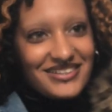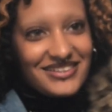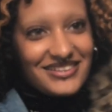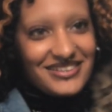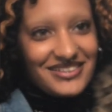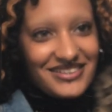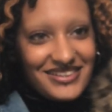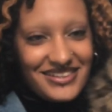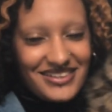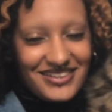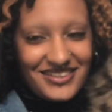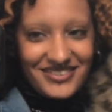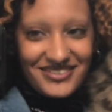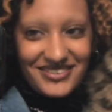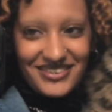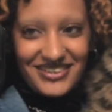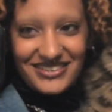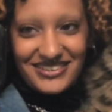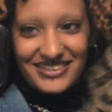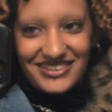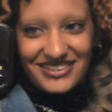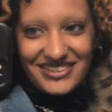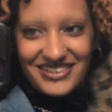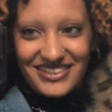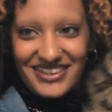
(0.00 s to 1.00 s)
Nico
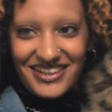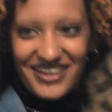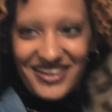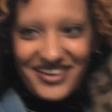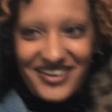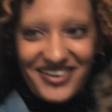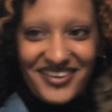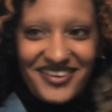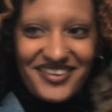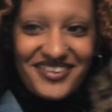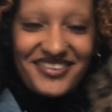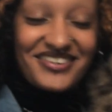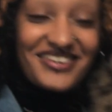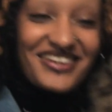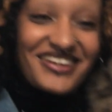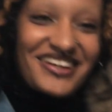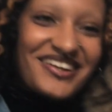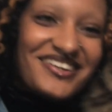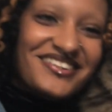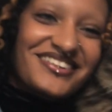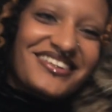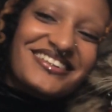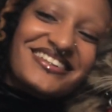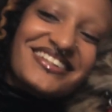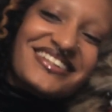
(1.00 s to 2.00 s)
doesn't care.
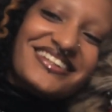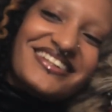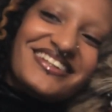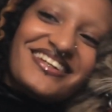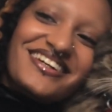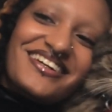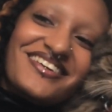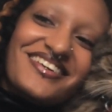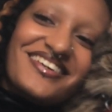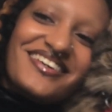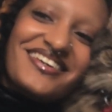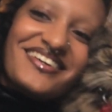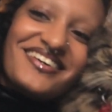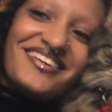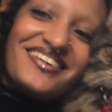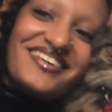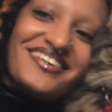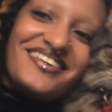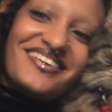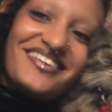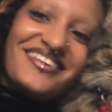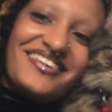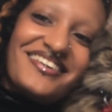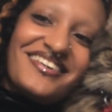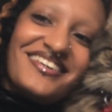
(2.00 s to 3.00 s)
Nico doesn't care at
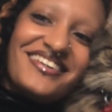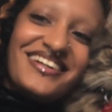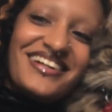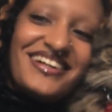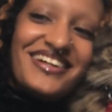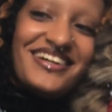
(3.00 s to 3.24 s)
all.